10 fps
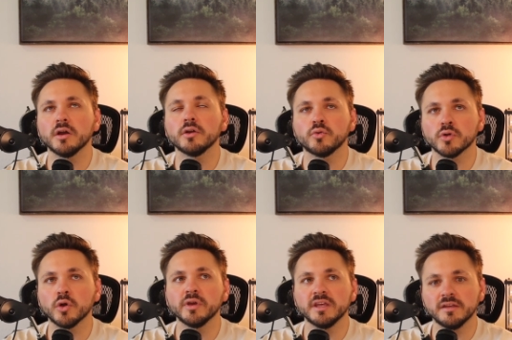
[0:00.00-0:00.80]

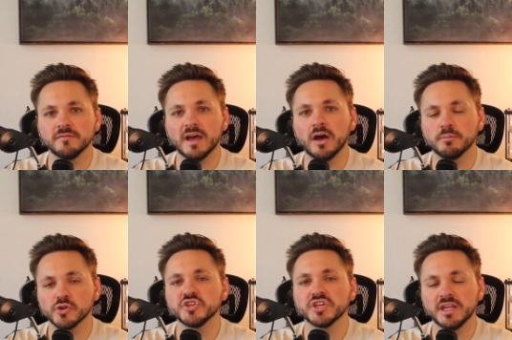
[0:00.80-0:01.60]
growing and
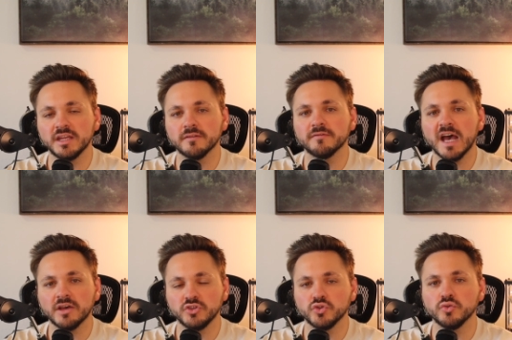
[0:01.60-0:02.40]
appreciating in
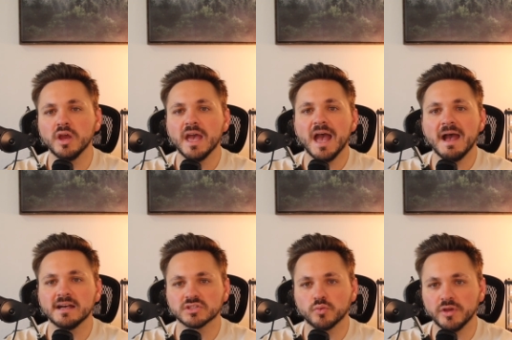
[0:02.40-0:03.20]
value
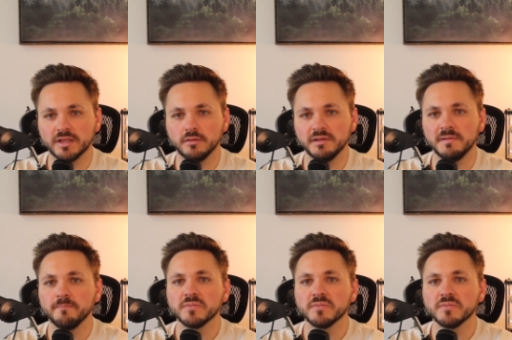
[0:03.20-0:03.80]
as quickly.